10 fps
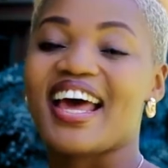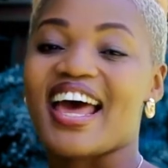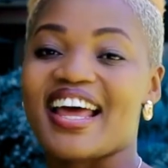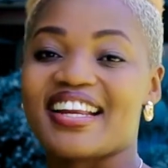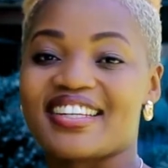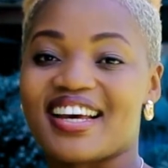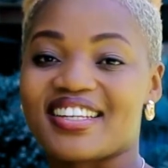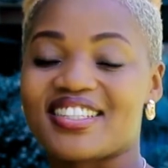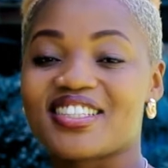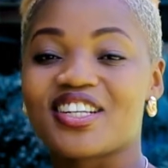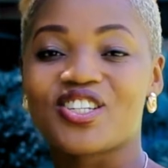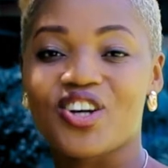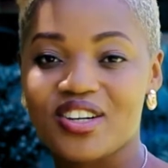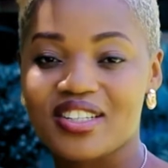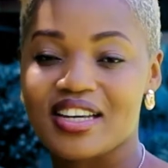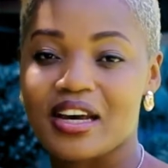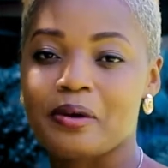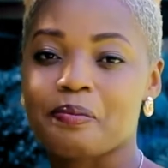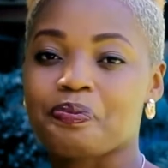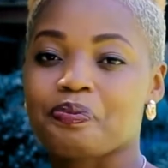and she's a
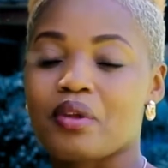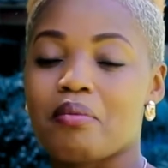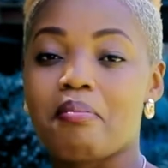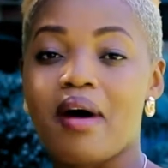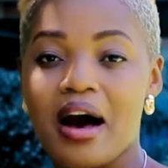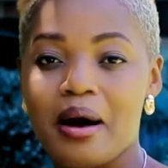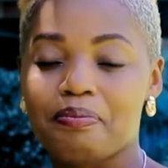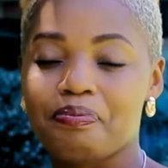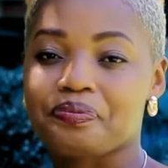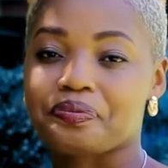doctor, mom,